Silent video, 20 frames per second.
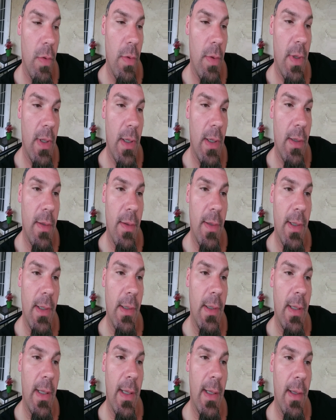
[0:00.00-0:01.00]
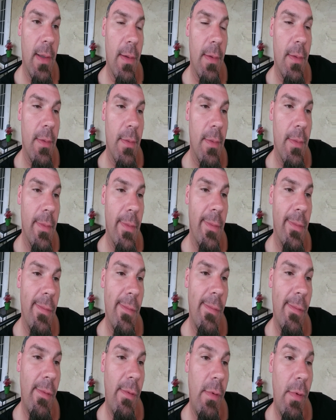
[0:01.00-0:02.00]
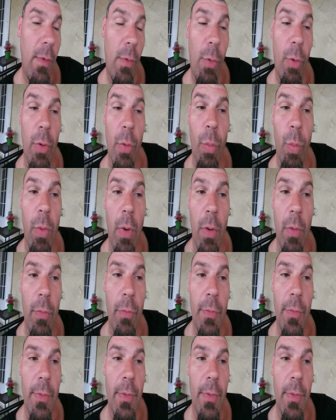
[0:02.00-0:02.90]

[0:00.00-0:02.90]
that they can't or won't